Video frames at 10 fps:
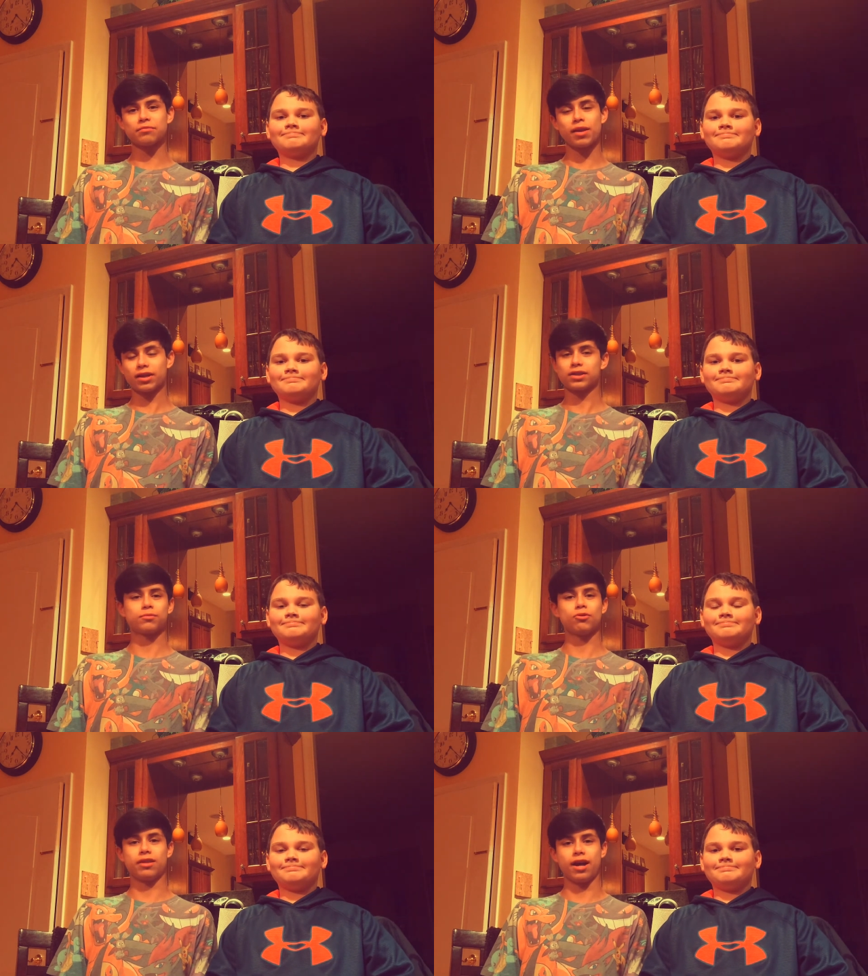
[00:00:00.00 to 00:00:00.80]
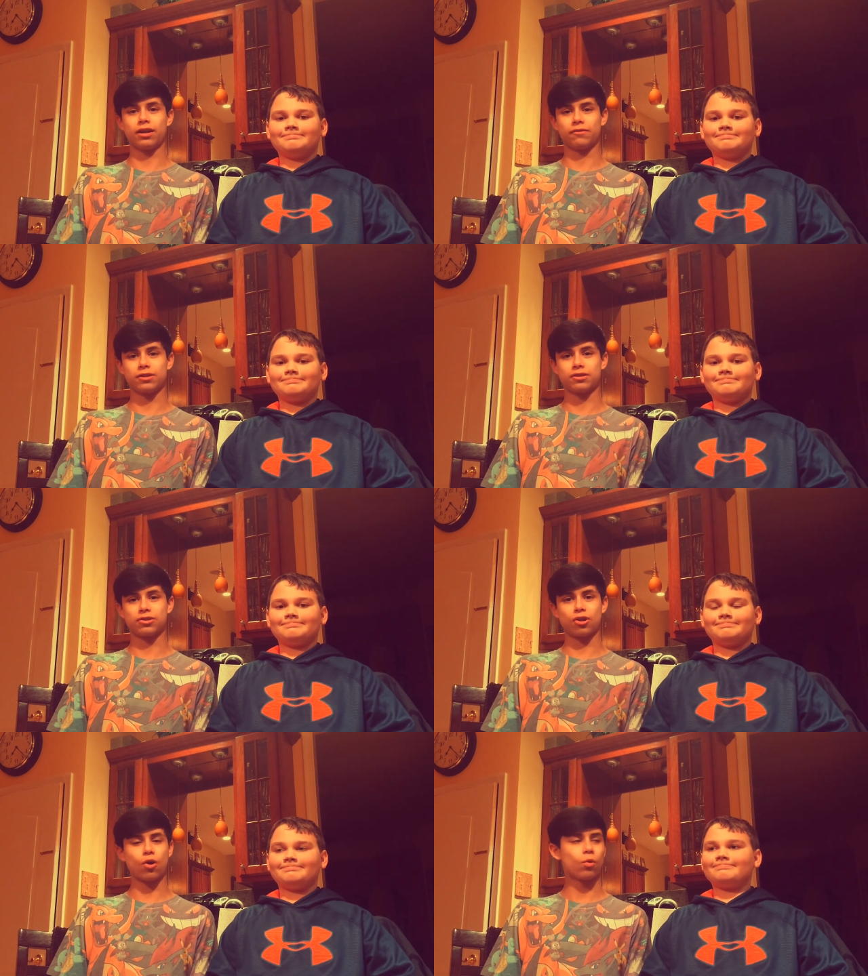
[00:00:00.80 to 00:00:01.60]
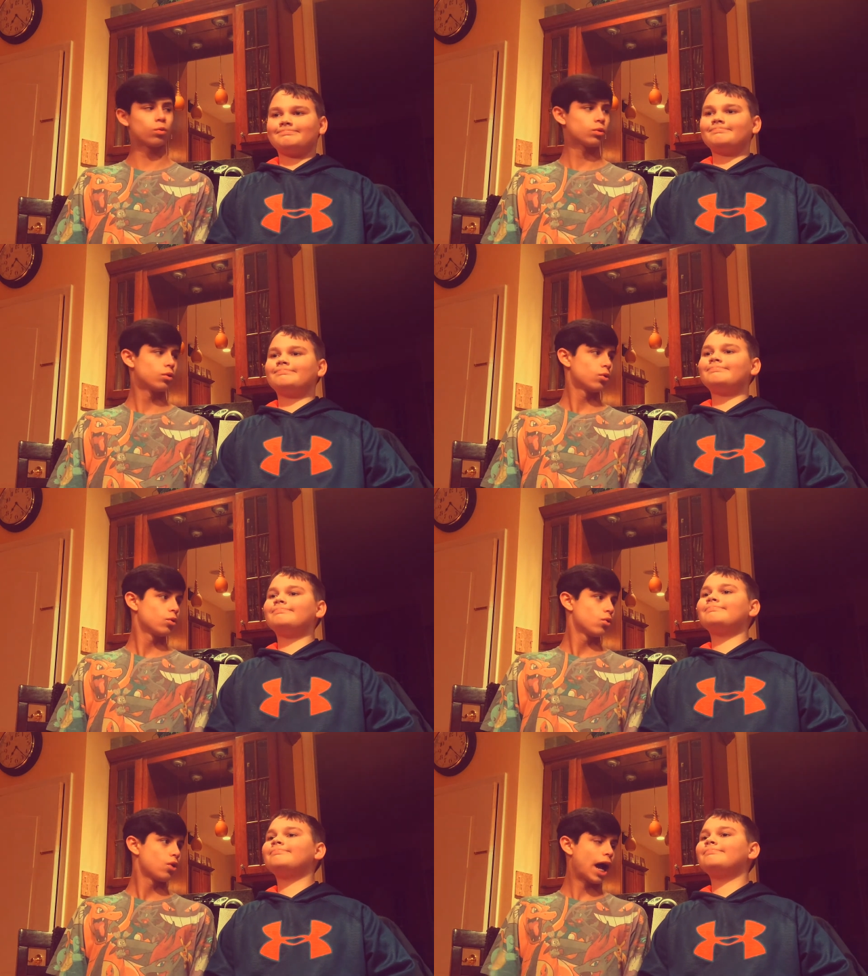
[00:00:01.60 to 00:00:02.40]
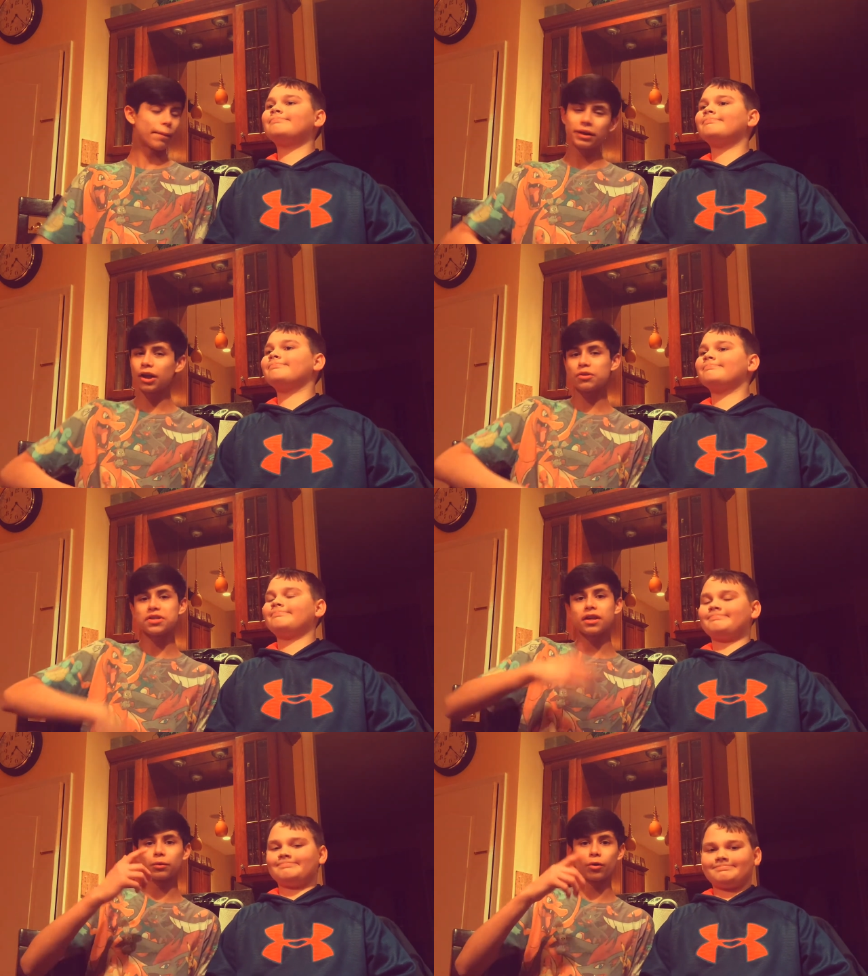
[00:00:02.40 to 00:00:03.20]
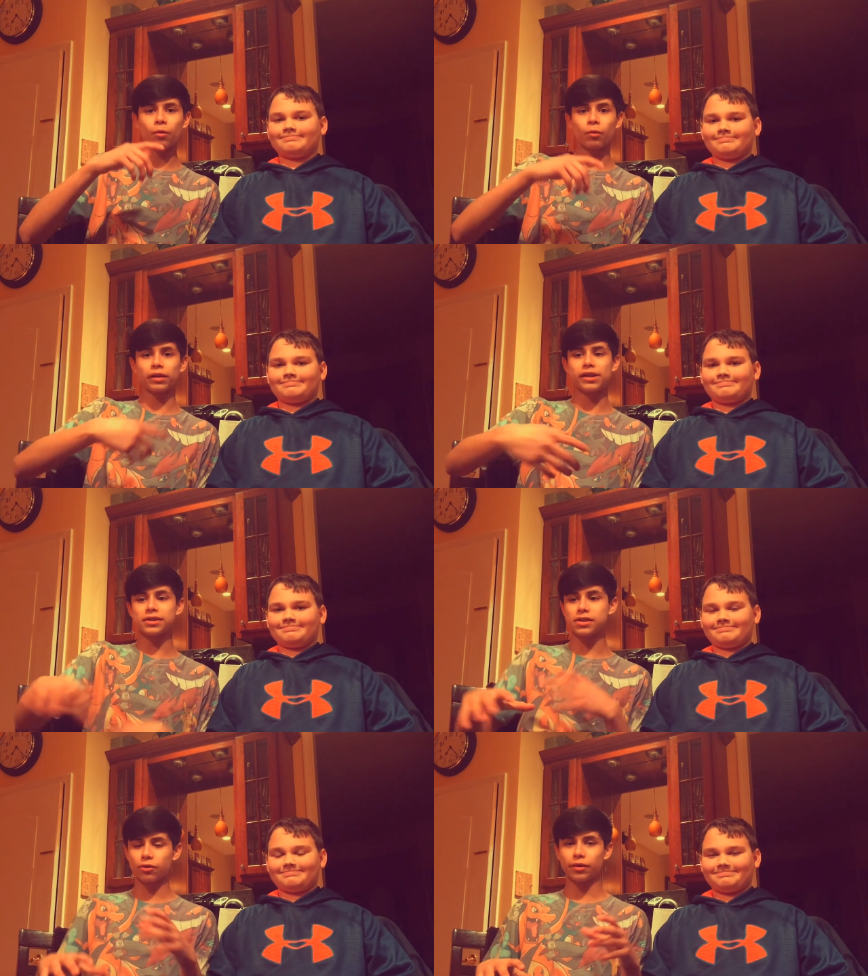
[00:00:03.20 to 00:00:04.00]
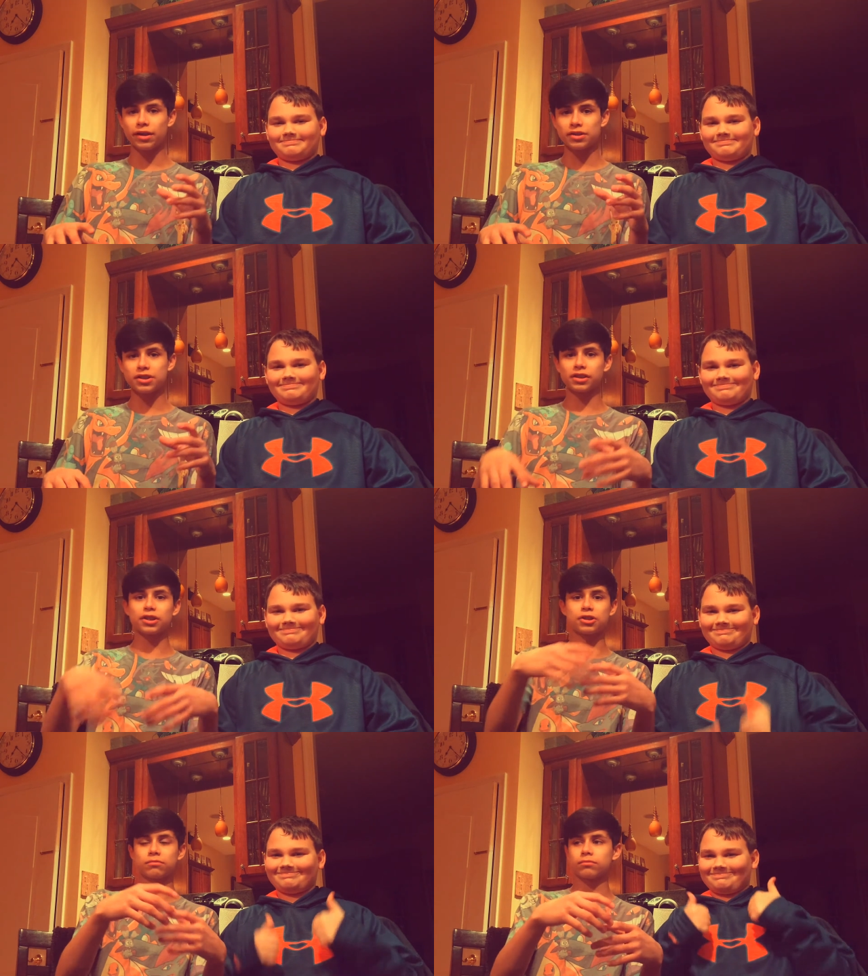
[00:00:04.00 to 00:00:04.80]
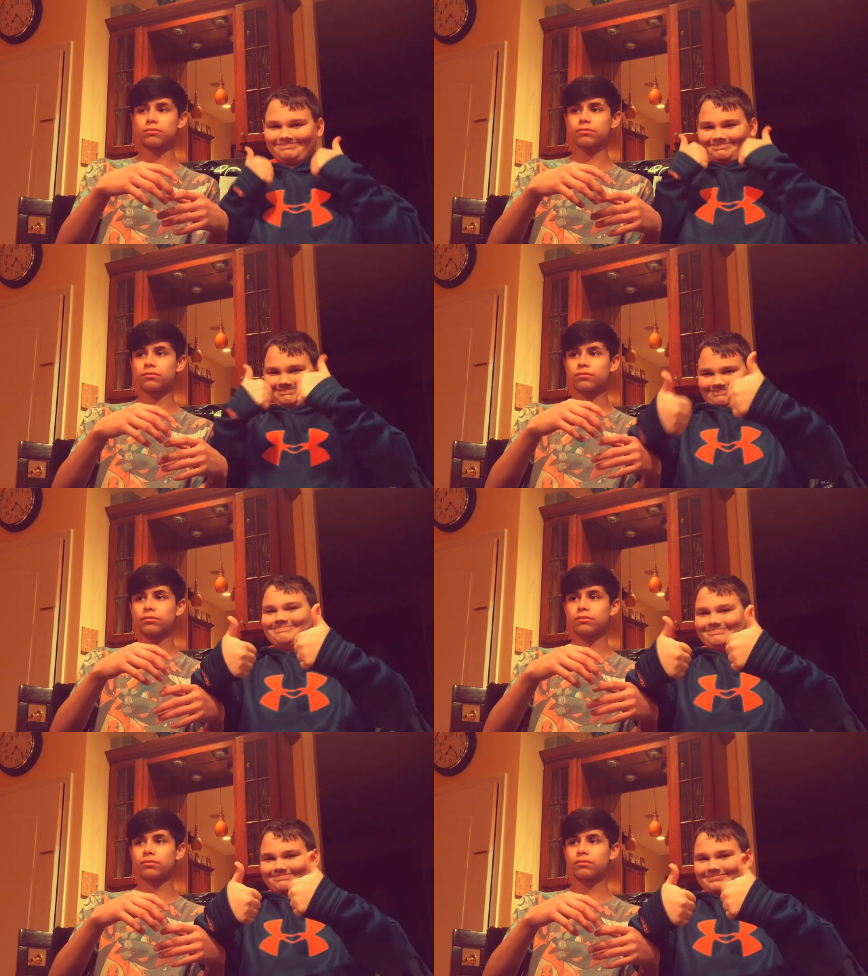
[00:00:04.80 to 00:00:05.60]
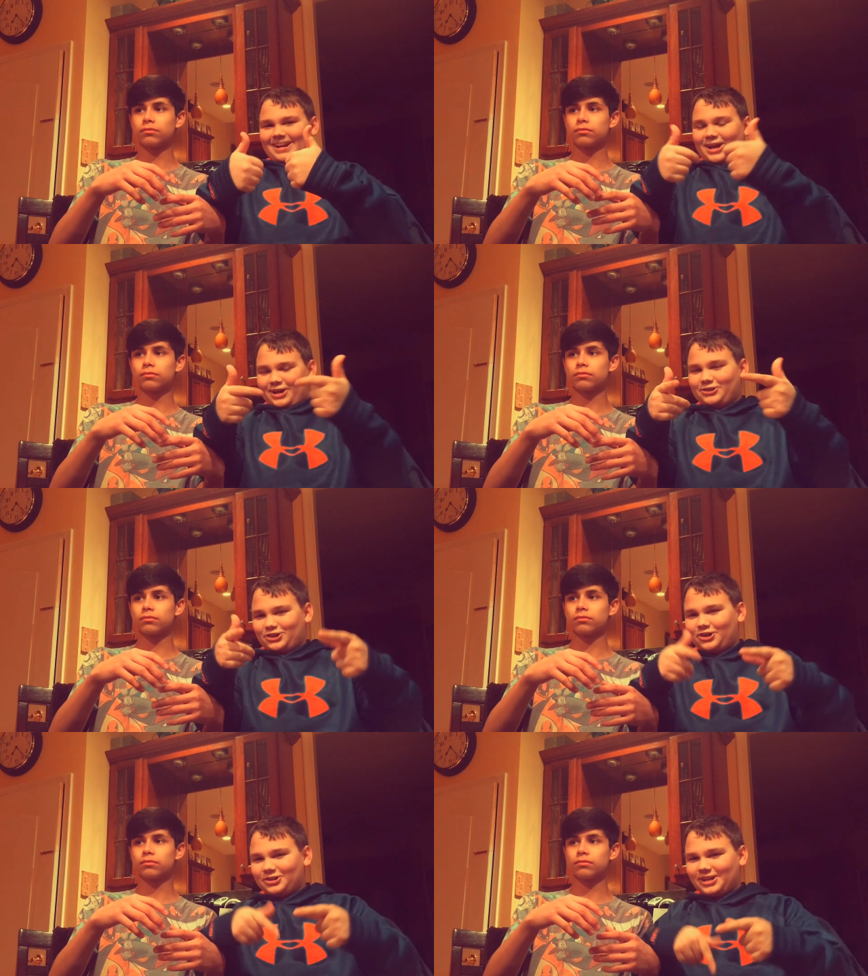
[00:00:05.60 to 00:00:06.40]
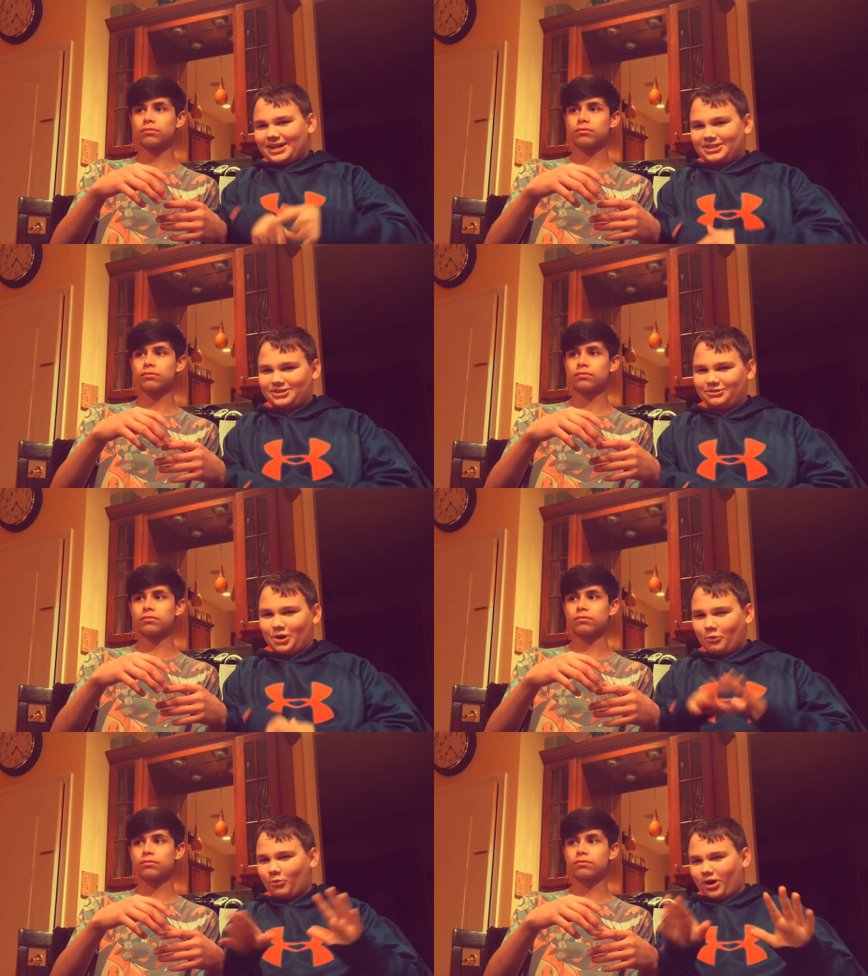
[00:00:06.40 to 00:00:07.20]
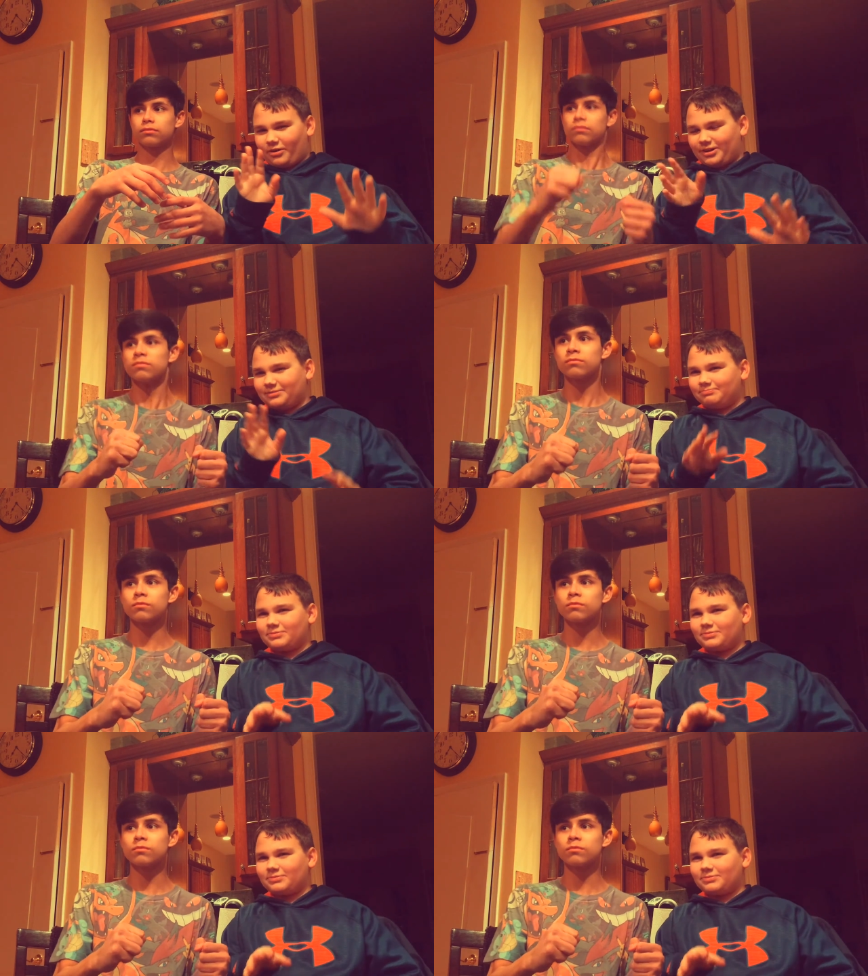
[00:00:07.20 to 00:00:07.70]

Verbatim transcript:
Speaker 1: make a smoothie out of it. So I'm gonna go into the other room while he gets the ingredients. He's gonna.
Speaker 2: I- will show you guys, so don't worry.